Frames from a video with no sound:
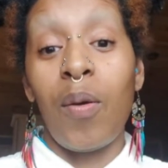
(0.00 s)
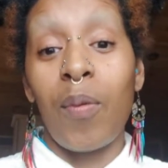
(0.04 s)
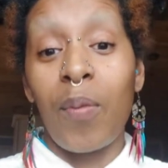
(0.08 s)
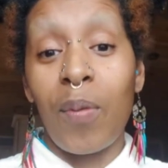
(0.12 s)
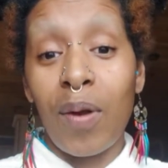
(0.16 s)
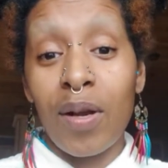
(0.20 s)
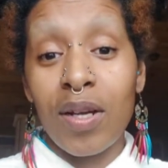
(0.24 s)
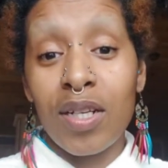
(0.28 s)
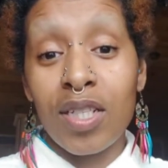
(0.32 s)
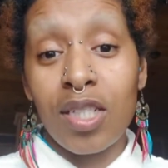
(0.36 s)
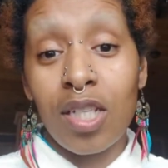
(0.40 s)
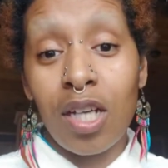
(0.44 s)

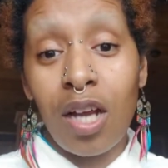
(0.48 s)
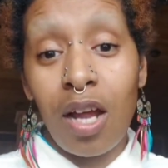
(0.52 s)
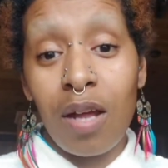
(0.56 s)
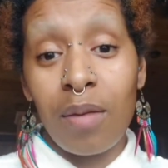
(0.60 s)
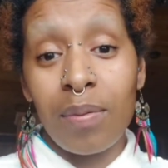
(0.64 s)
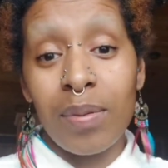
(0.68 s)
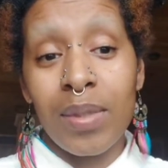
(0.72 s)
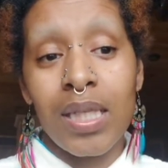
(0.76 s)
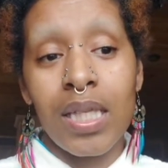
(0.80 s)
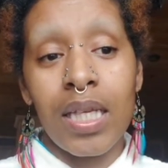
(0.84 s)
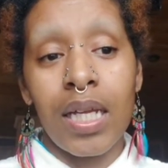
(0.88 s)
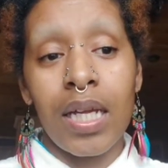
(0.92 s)

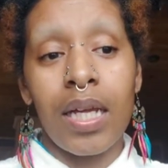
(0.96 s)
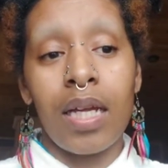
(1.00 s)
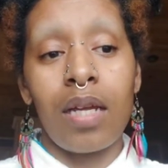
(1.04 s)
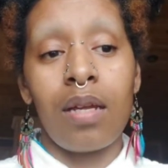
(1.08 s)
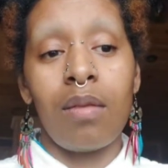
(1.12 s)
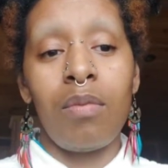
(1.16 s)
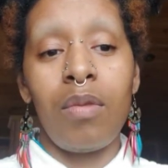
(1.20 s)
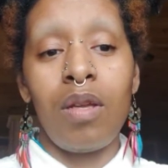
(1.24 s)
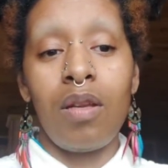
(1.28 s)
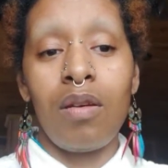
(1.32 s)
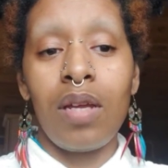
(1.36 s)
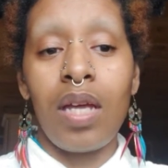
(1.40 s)
workshops like
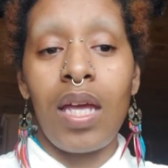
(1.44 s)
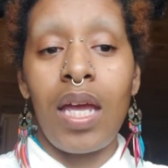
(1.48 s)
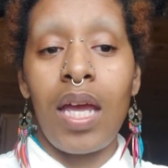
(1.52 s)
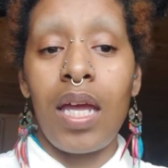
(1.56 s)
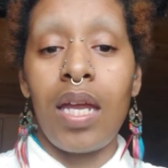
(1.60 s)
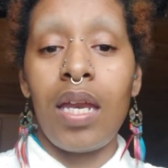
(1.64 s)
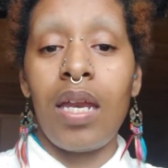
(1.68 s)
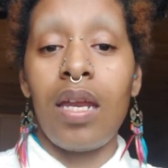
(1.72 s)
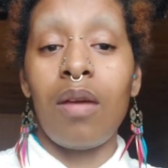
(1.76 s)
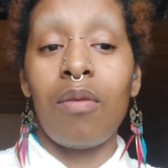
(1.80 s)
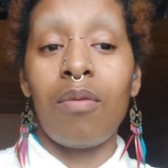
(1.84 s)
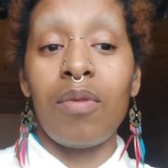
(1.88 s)

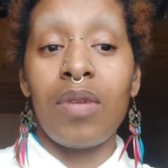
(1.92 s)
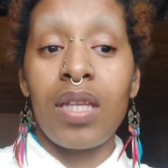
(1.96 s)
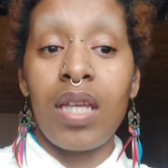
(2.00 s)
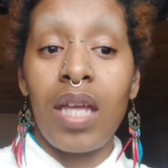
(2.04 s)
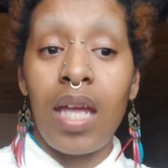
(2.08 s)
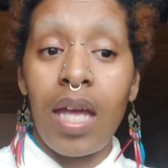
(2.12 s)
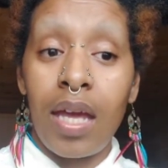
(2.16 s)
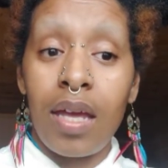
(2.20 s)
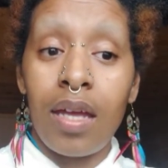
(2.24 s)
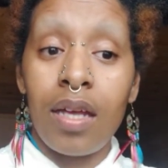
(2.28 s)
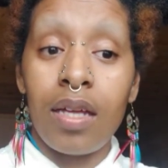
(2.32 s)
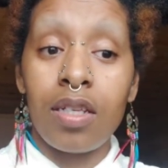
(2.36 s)
communicating with
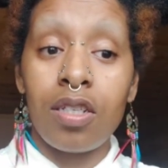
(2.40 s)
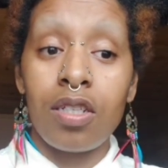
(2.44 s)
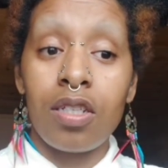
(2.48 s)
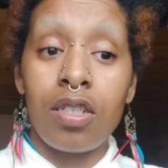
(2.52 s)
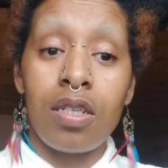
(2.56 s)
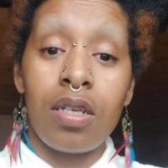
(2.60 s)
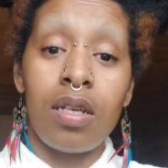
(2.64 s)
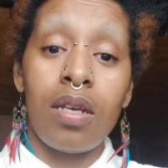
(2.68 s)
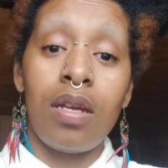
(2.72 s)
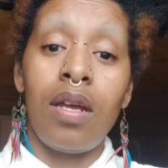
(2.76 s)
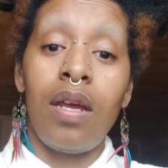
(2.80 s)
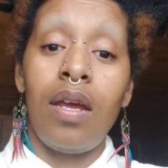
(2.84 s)

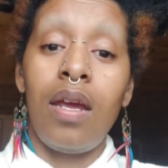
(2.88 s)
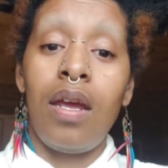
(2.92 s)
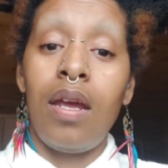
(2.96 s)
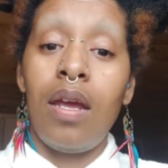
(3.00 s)
caged